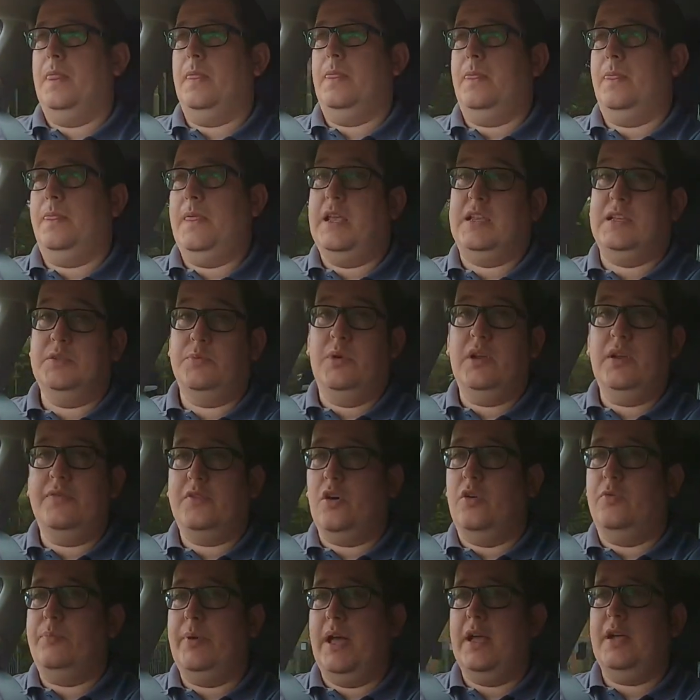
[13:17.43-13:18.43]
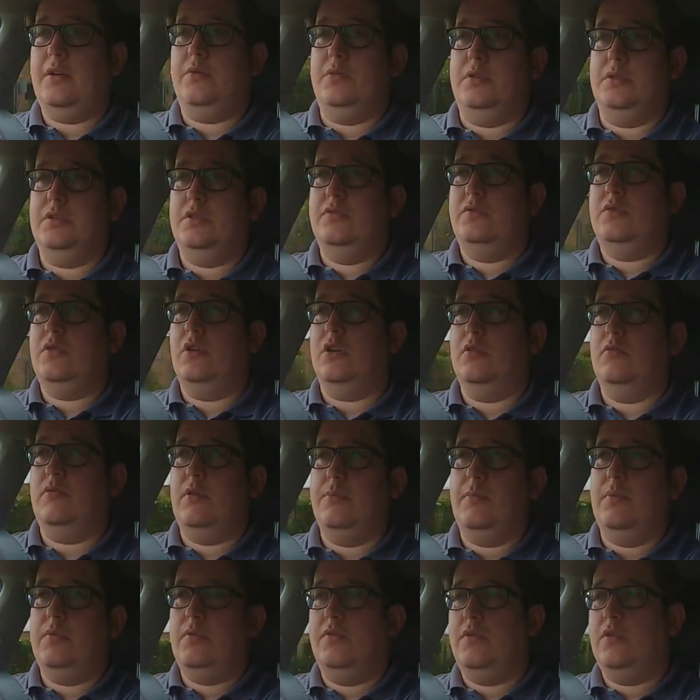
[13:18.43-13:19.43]
things will have gone backwards. You've got
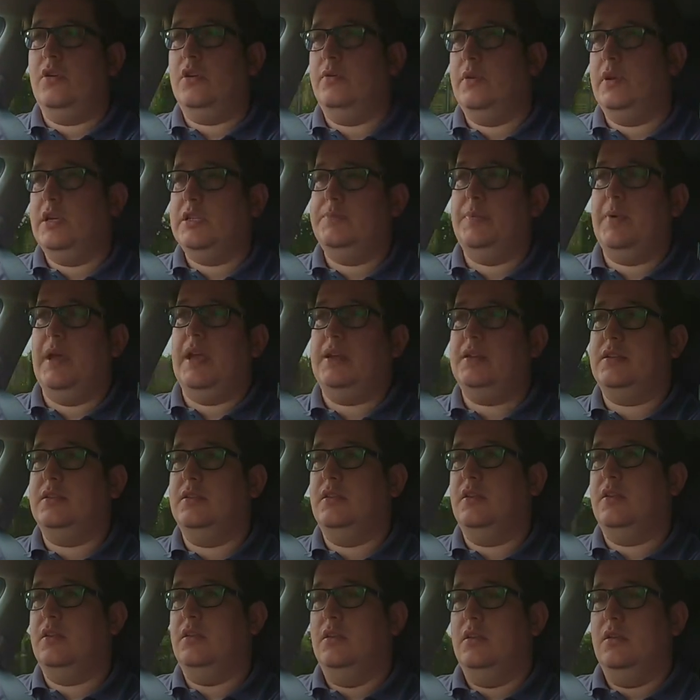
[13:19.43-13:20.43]
to expect that.